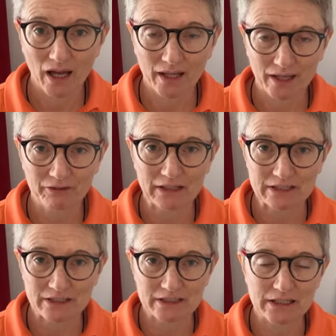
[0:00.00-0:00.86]
And I've
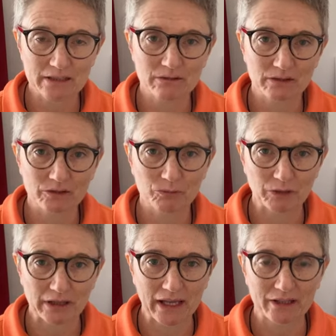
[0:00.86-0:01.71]
had to deal
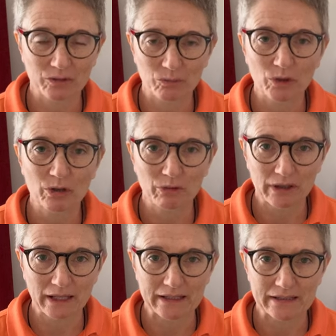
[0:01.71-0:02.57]
with that and work
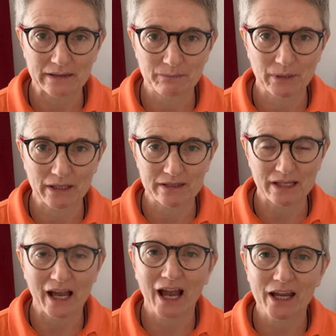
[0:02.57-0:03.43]
with that,
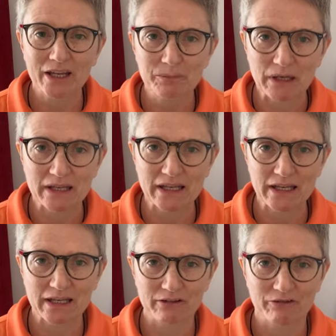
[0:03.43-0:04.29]
because I
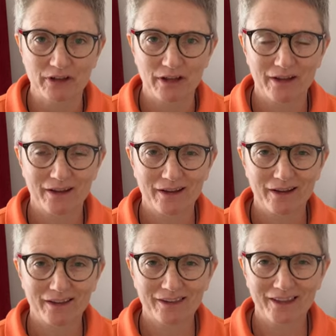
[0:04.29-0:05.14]
believe
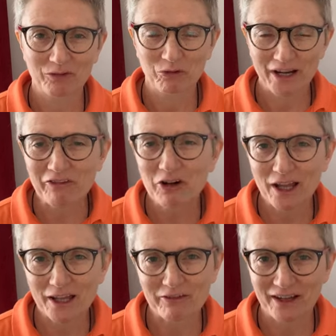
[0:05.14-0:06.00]
that whatever
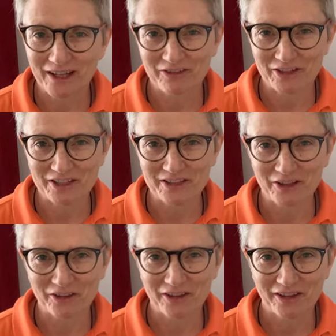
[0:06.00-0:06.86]
life I have on this
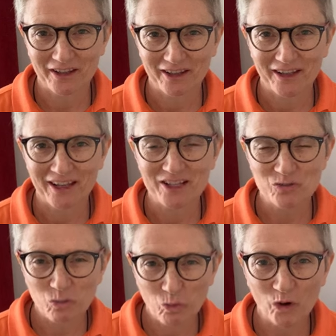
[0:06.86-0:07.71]
earth,
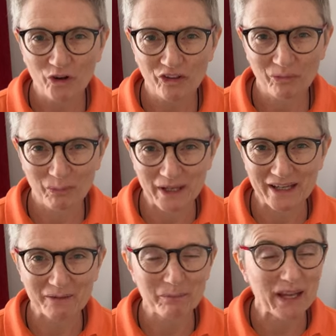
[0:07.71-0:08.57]
it's worth
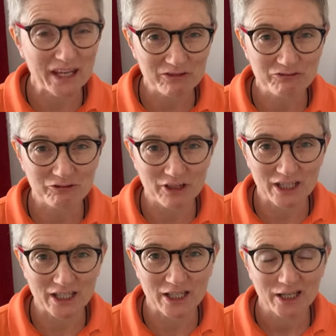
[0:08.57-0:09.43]
being
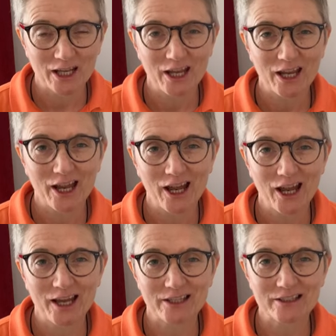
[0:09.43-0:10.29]
pain-free
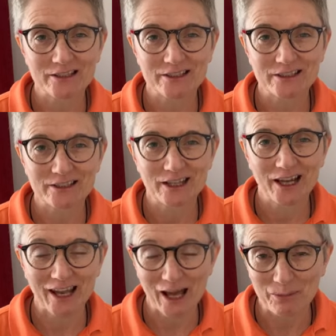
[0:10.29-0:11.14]
and
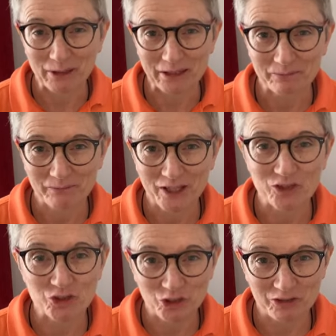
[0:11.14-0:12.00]
happy
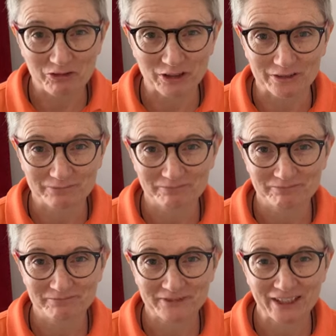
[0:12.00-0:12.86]
and joyful
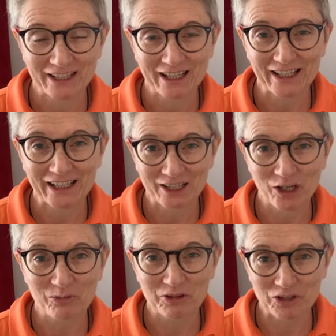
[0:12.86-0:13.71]
and getting
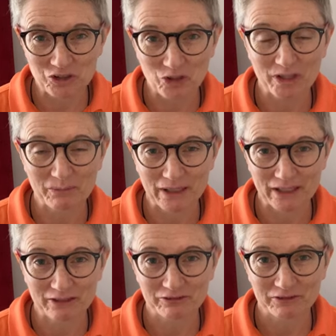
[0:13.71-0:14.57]
on with enjoying my
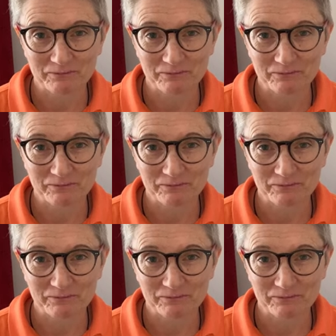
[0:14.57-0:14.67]
life.